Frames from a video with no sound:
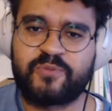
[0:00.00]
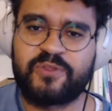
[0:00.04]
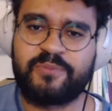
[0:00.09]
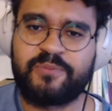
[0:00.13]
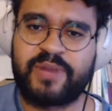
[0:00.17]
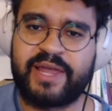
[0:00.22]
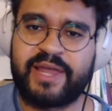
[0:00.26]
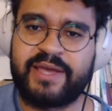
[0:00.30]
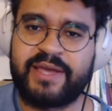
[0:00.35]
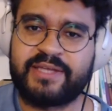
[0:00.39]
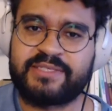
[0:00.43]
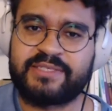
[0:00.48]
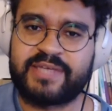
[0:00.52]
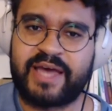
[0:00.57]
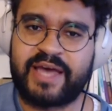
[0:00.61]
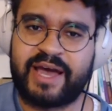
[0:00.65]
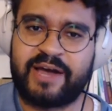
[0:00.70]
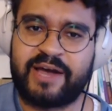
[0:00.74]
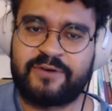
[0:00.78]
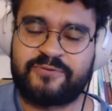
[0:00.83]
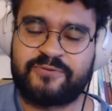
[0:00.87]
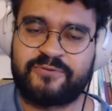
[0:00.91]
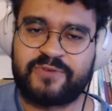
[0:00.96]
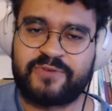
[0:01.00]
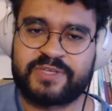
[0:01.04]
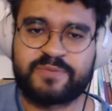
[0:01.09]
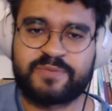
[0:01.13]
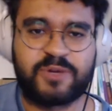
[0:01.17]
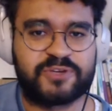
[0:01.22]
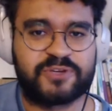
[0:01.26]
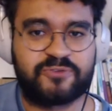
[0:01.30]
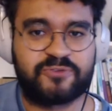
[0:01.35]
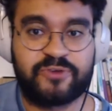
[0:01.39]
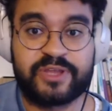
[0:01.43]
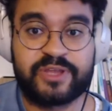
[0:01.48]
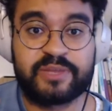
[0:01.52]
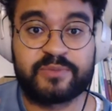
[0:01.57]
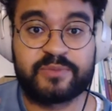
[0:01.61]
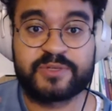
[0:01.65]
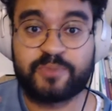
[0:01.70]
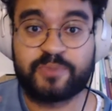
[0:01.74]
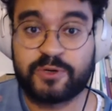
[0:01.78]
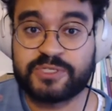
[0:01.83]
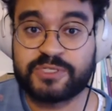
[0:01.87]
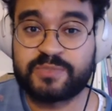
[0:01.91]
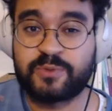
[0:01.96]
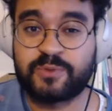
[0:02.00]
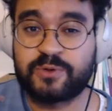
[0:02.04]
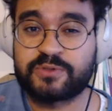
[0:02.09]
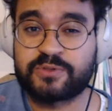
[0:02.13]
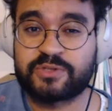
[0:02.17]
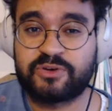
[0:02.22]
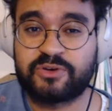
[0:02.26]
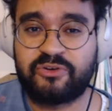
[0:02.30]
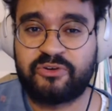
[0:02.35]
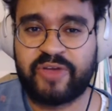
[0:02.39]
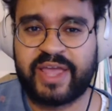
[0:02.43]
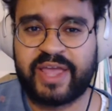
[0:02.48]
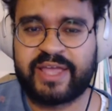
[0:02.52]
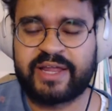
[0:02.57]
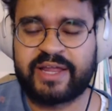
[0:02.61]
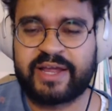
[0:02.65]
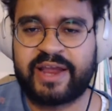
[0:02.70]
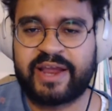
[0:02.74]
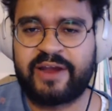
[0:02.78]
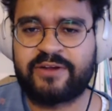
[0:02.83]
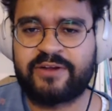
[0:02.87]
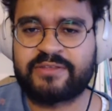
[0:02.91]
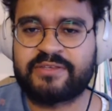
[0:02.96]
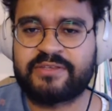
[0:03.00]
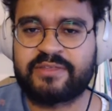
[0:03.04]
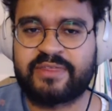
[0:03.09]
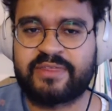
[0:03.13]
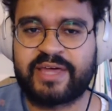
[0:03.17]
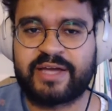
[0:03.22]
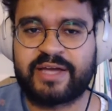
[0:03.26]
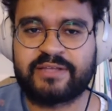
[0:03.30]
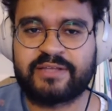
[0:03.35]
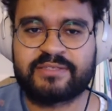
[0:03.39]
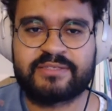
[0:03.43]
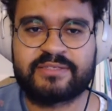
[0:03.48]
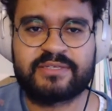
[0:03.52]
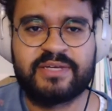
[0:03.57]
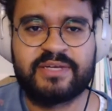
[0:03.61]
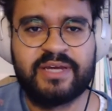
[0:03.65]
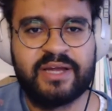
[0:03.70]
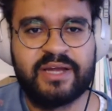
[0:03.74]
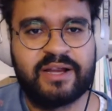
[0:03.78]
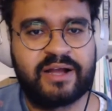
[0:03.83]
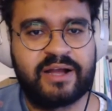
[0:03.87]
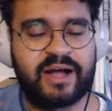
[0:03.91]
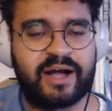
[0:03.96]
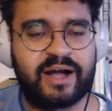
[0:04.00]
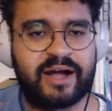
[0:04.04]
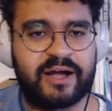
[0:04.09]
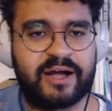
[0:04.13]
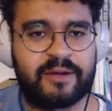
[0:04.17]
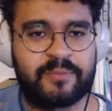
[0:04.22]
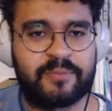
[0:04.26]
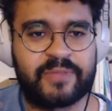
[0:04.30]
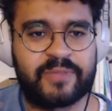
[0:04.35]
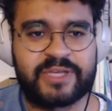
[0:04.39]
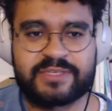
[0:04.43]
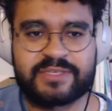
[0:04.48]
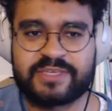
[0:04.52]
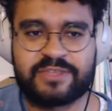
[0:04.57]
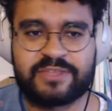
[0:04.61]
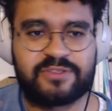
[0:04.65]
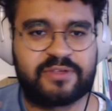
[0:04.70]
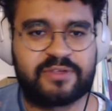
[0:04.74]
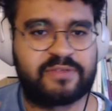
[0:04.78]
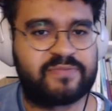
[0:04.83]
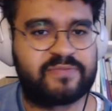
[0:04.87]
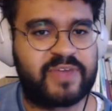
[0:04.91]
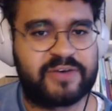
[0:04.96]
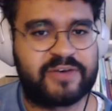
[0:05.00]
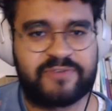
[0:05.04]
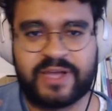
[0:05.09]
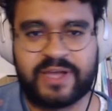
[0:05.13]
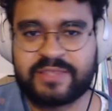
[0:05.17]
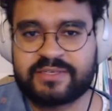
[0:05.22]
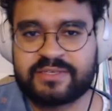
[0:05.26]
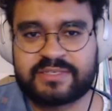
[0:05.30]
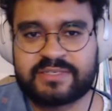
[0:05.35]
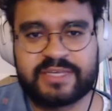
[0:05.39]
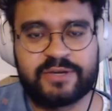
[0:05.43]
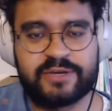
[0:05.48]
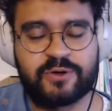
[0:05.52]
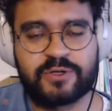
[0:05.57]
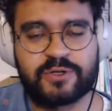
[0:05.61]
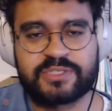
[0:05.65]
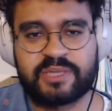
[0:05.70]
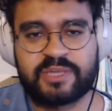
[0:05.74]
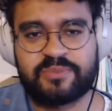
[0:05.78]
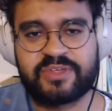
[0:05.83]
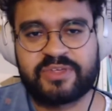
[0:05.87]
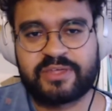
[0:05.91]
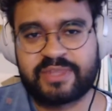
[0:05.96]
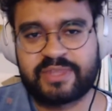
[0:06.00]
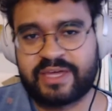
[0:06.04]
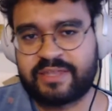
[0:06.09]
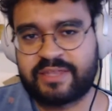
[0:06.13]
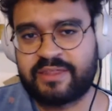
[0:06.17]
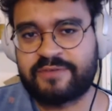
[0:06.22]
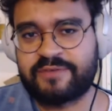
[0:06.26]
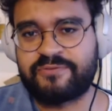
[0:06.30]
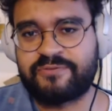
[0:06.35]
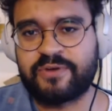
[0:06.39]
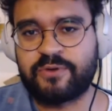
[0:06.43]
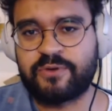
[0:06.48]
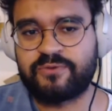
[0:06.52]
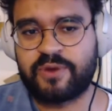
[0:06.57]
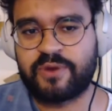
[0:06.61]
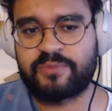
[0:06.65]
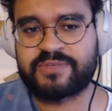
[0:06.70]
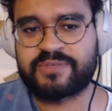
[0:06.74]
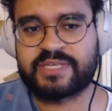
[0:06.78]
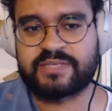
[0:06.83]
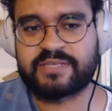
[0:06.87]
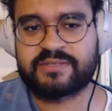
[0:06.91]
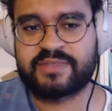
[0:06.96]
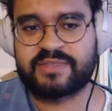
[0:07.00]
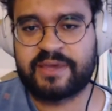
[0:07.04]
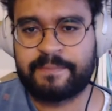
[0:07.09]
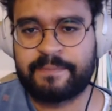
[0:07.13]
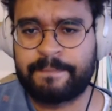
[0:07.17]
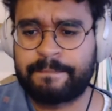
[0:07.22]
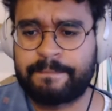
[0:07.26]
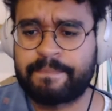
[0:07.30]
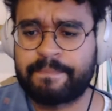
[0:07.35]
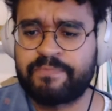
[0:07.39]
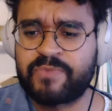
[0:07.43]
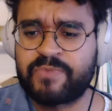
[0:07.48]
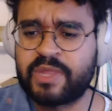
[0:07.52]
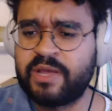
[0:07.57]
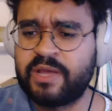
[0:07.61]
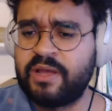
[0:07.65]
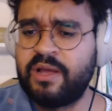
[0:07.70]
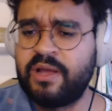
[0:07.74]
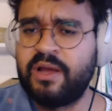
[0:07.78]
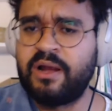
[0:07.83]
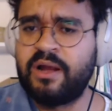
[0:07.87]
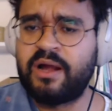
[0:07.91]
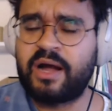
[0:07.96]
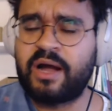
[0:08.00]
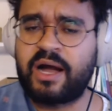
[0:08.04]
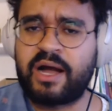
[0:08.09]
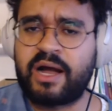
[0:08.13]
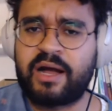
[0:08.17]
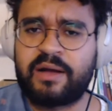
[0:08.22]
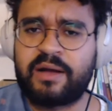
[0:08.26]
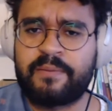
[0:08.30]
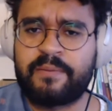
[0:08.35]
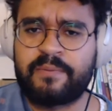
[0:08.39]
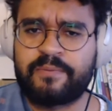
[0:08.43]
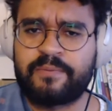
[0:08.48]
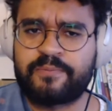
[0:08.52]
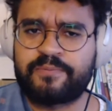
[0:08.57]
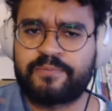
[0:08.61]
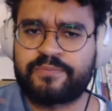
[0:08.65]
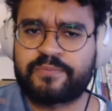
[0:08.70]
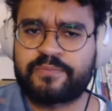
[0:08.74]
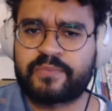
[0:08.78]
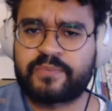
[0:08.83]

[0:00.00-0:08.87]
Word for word: the player to have as much freedom as possible to create a character that um, is either their fantasy or something that they feel represents them. Um,